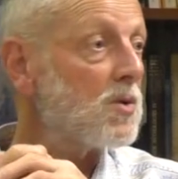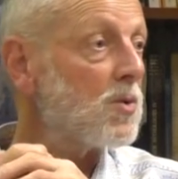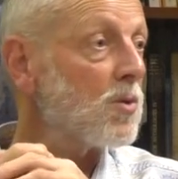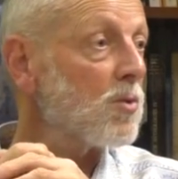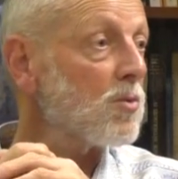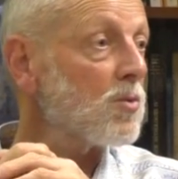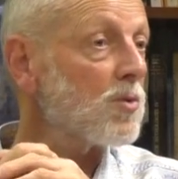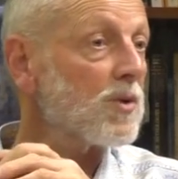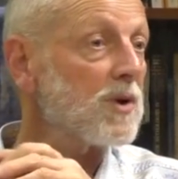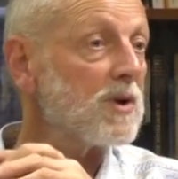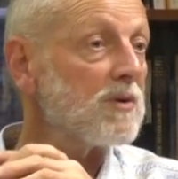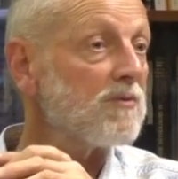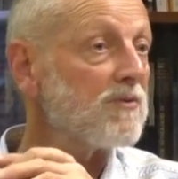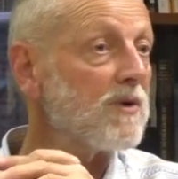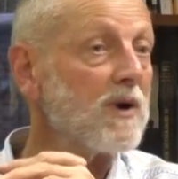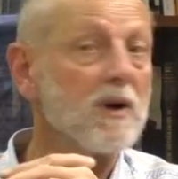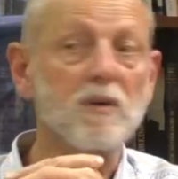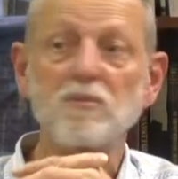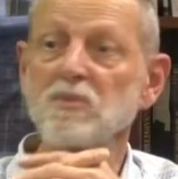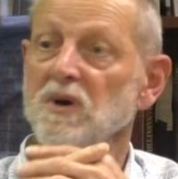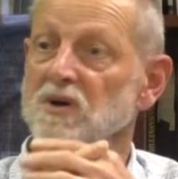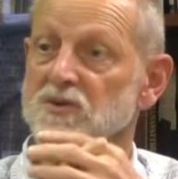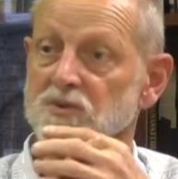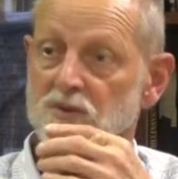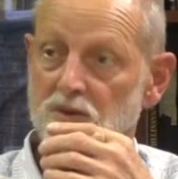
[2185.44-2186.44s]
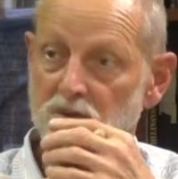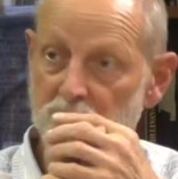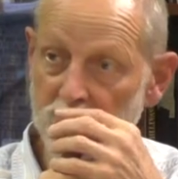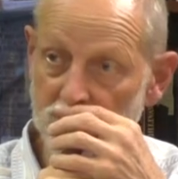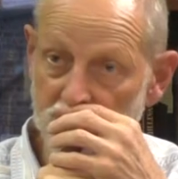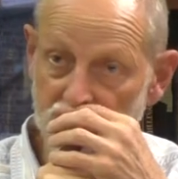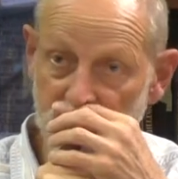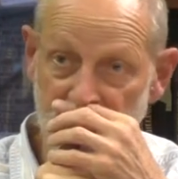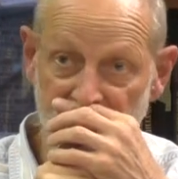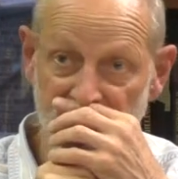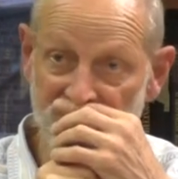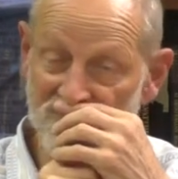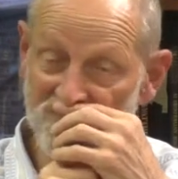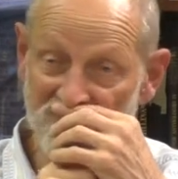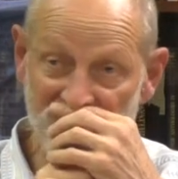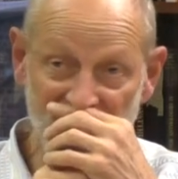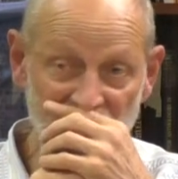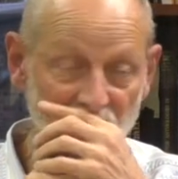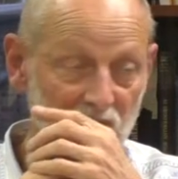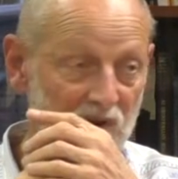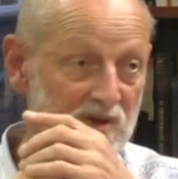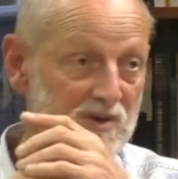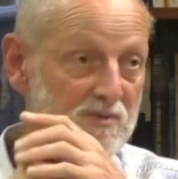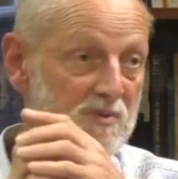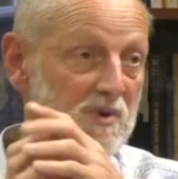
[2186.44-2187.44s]
You're all looking very puzzled,
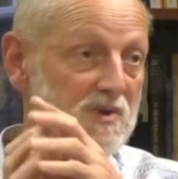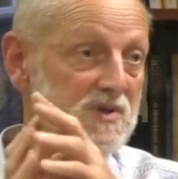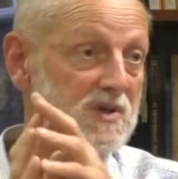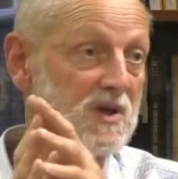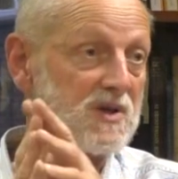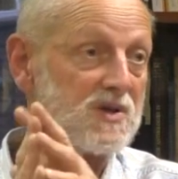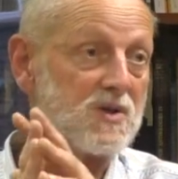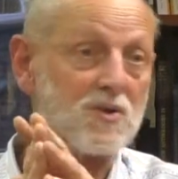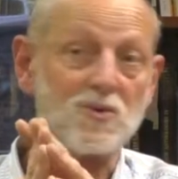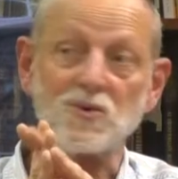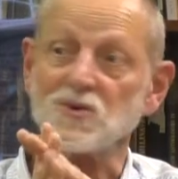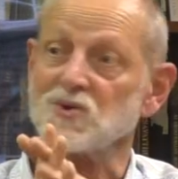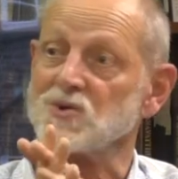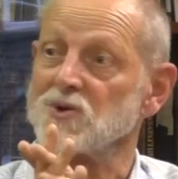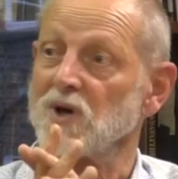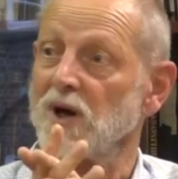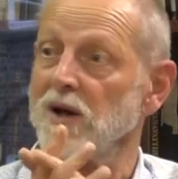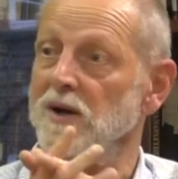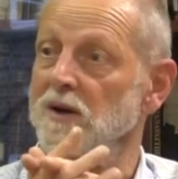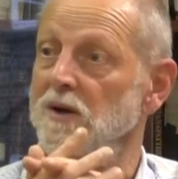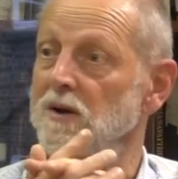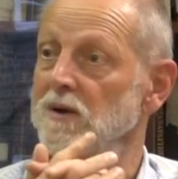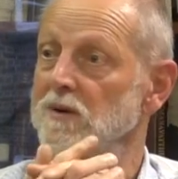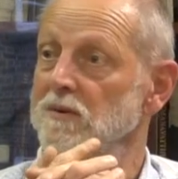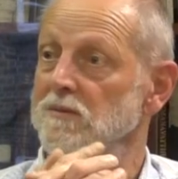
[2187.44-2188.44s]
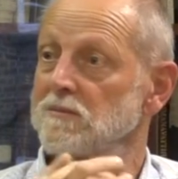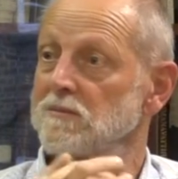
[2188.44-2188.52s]
so I suppose that's a good sign.